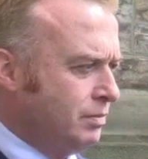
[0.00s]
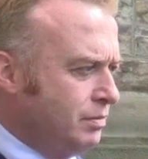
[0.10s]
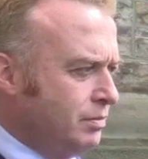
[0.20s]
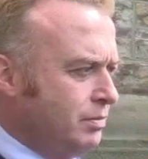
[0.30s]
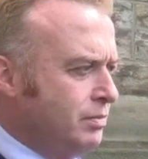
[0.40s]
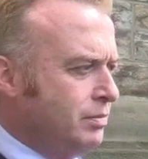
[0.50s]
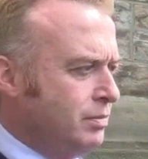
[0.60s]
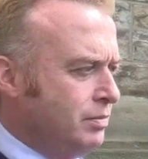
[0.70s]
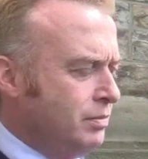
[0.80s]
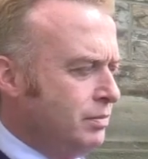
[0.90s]

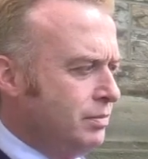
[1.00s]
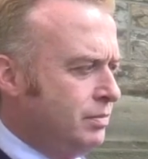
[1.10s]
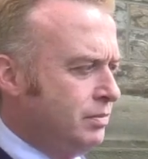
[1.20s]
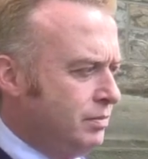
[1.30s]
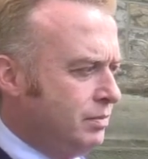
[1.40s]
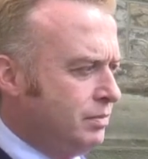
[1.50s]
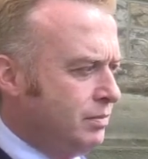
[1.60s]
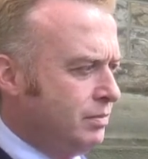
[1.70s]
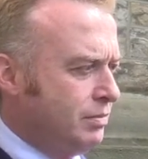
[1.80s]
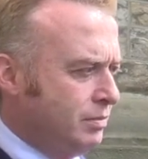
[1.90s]

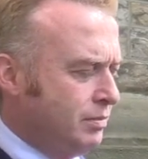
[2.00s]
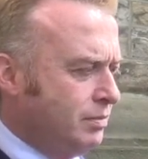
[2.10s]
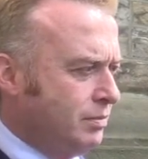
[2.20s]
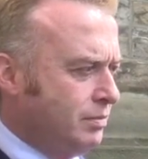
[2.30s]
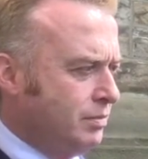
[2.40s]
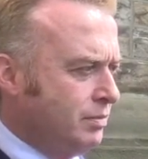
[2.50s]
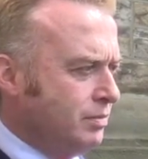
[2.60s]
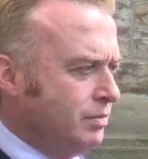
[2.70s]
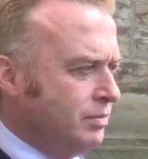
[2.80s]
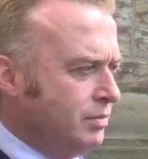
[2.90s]

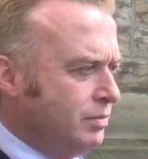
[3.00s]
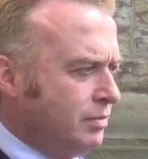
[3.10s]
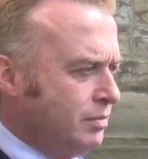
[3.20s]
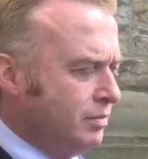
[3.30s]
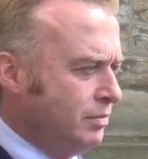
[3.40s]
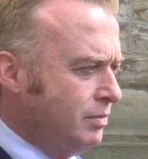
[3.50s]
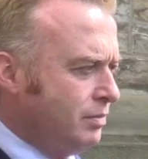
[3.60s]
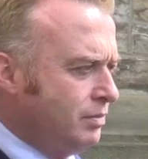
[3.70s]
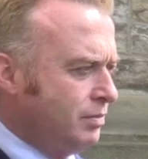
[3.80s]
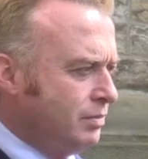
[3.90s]

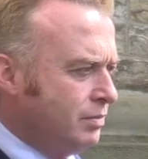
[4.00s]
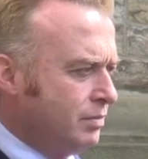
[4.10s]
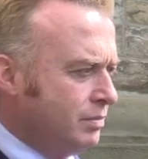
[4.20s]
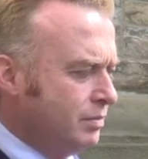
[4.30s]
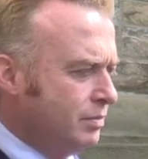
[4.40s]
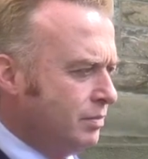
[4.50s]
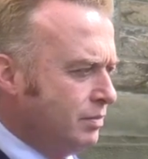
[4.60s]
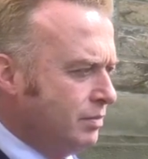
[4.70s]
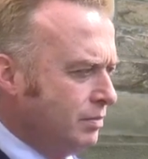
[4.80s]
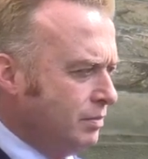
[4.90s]

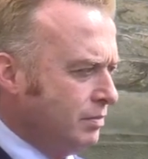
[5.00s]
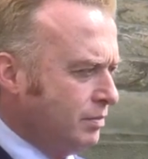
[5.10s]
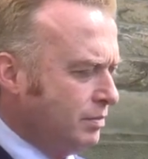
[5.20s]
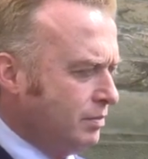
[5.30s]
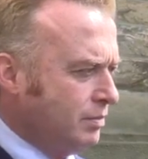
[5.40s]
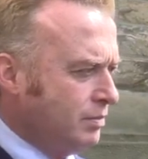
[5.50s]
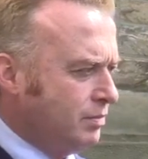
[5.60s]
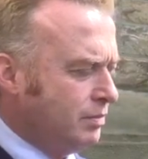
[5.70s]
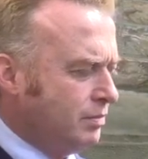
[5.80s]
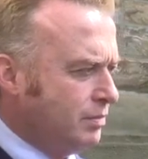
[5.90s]

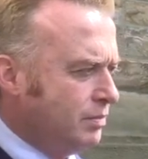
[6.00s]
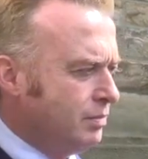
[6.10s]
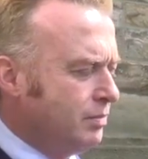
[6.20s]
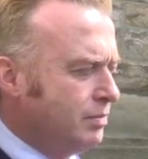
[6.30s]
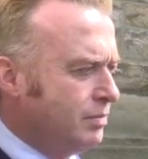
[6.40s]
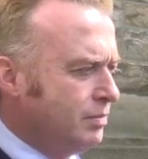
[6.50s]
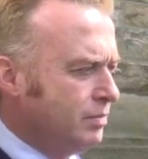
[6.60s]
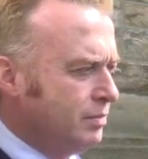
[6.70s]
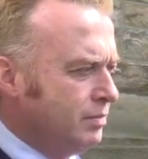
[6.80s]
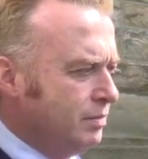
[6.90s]

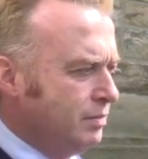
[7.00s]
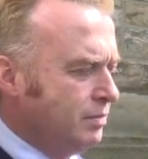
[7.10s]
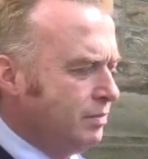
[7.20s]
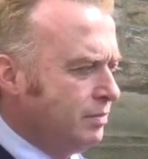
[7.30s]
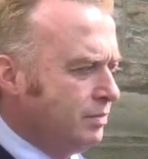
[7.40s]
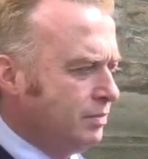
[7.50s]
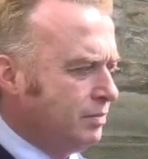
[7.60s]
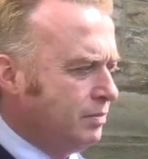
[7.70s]
[no speech]